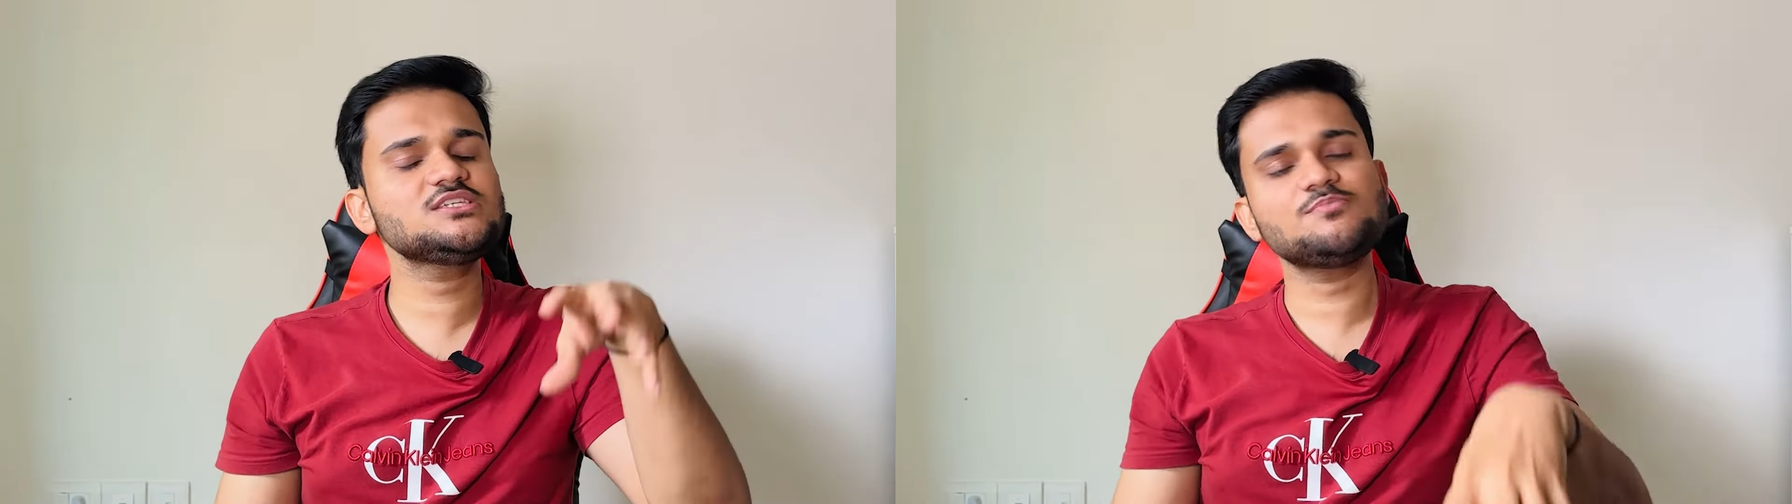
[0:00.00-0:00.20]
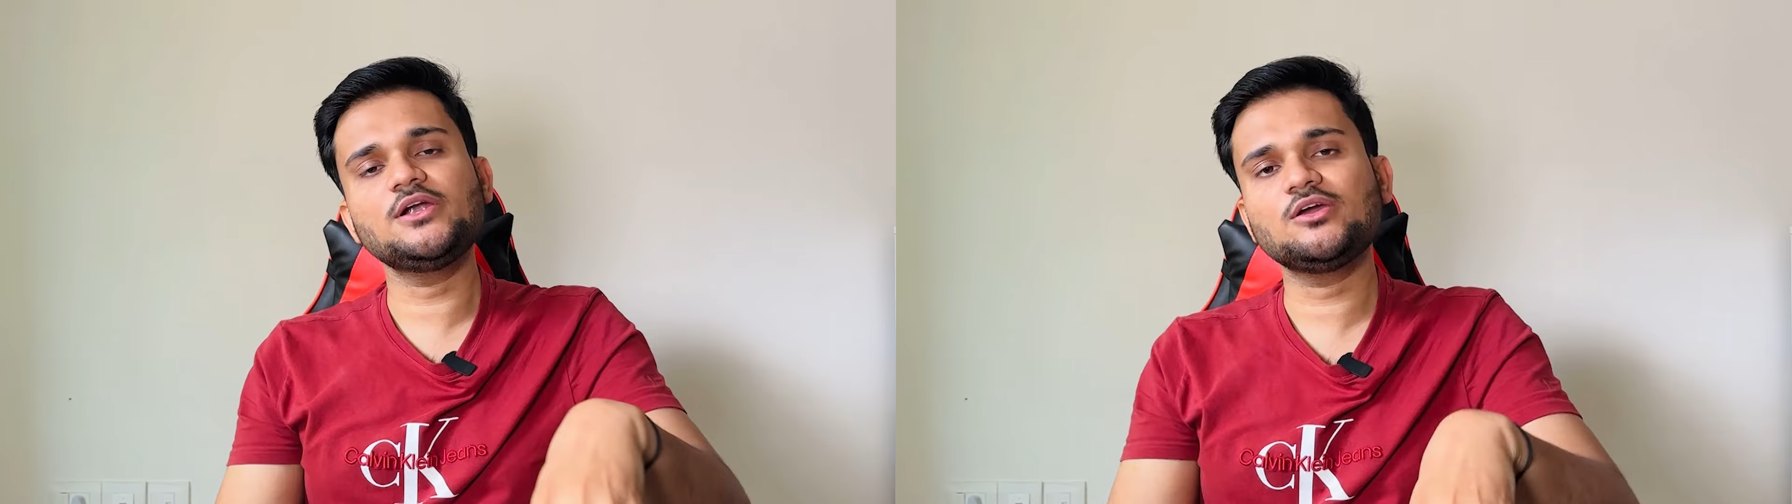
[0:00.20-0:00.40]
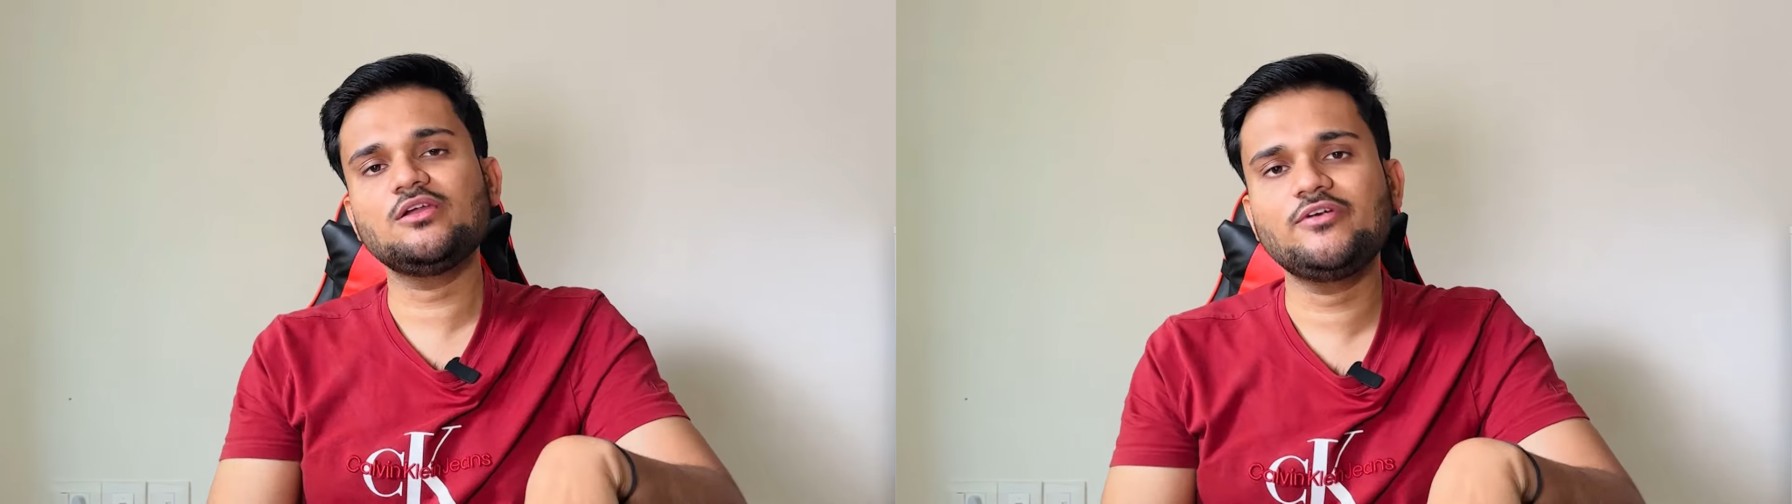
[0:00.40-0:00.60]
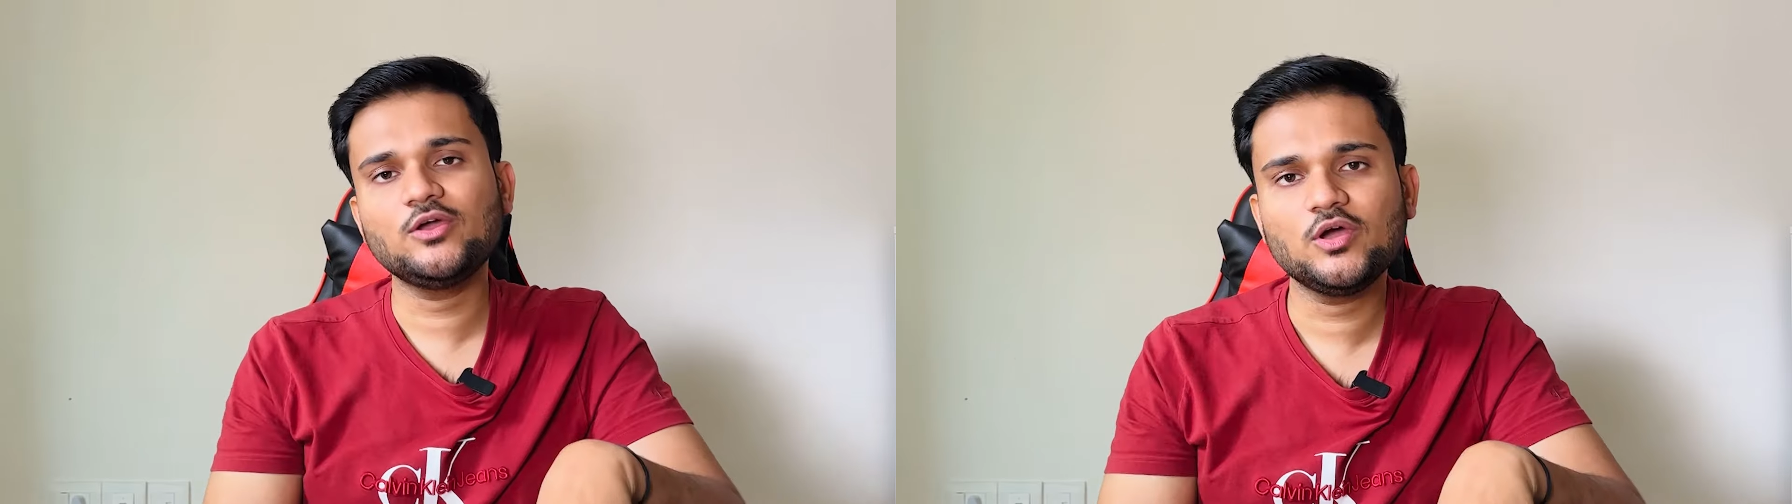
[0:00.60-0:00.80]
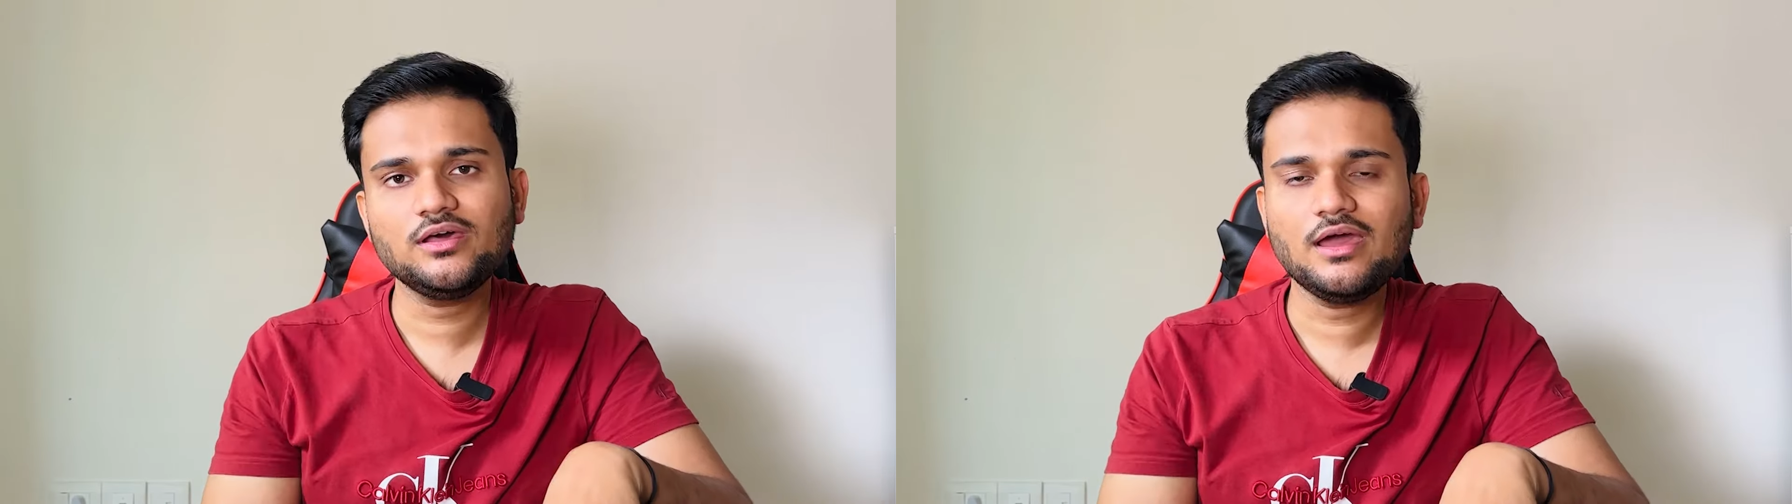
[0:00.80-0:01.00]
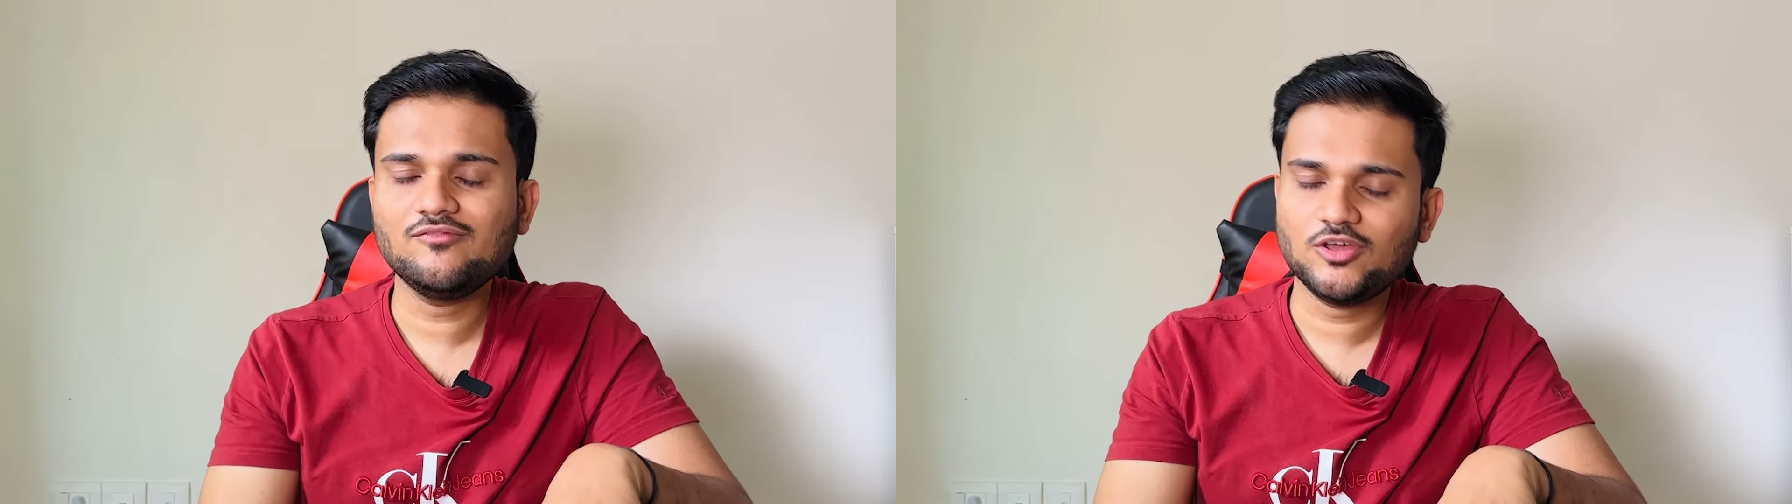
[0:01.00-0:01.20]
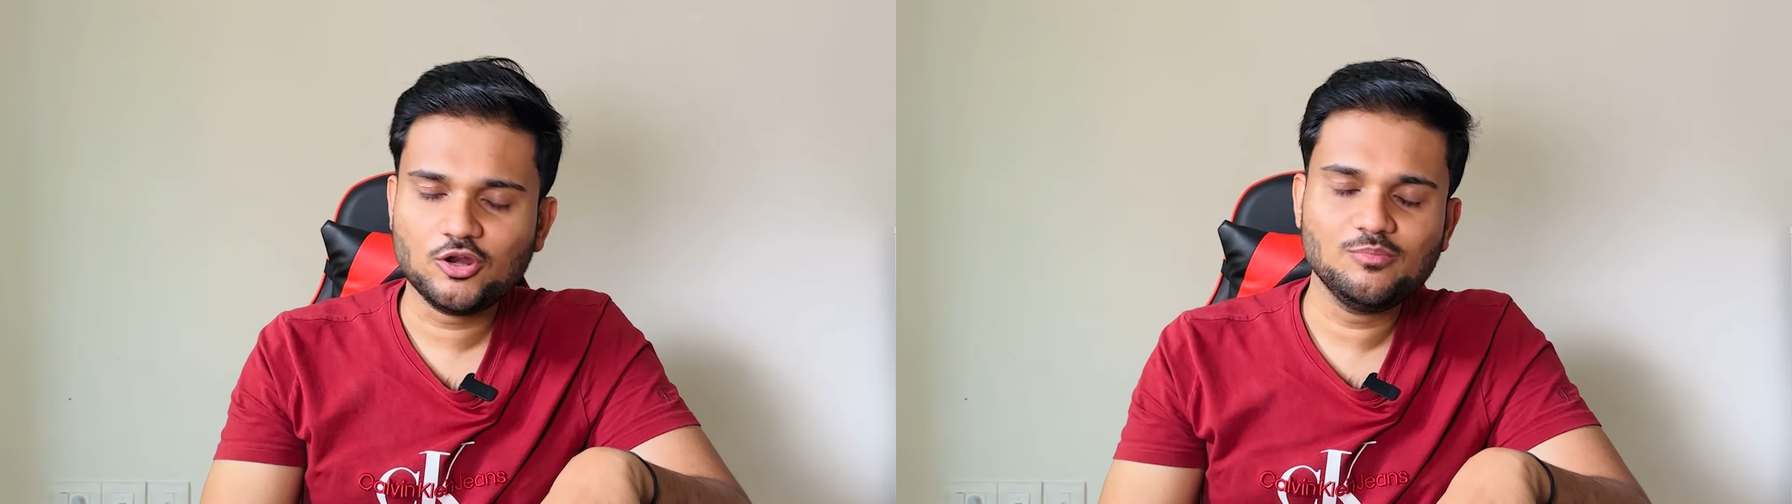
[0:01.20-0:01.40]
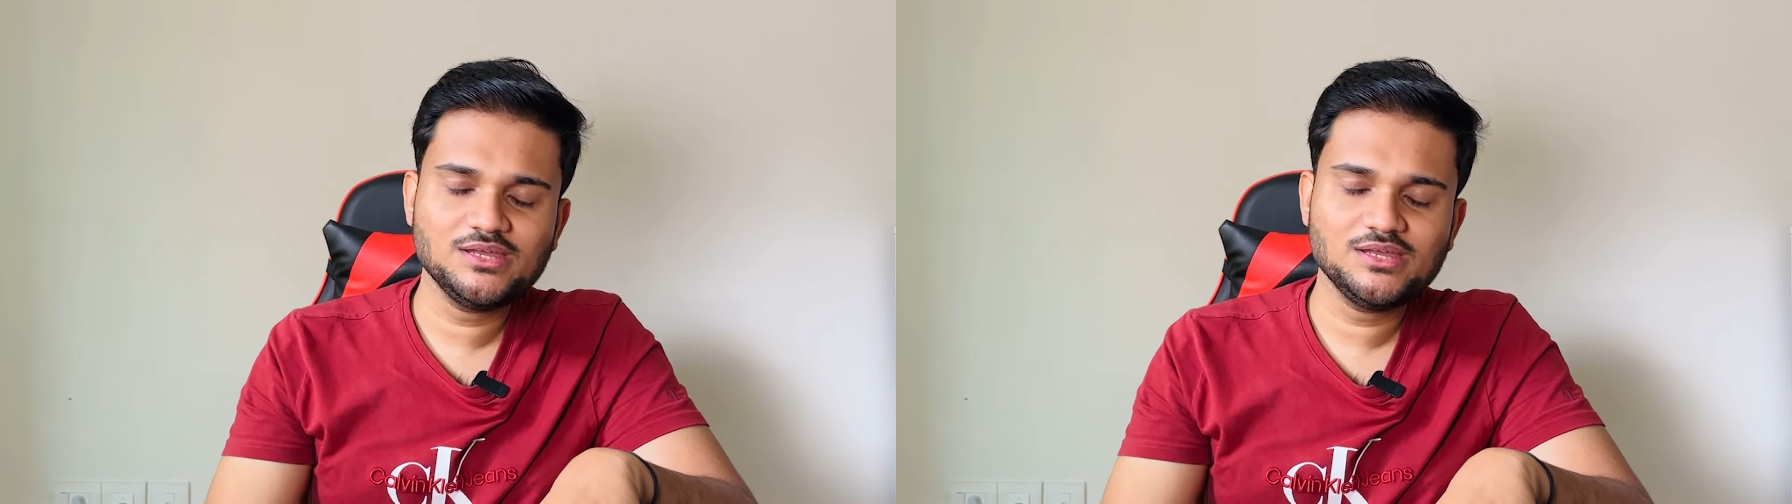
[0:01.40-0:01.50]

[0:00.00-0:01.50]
this particular video here and we're going to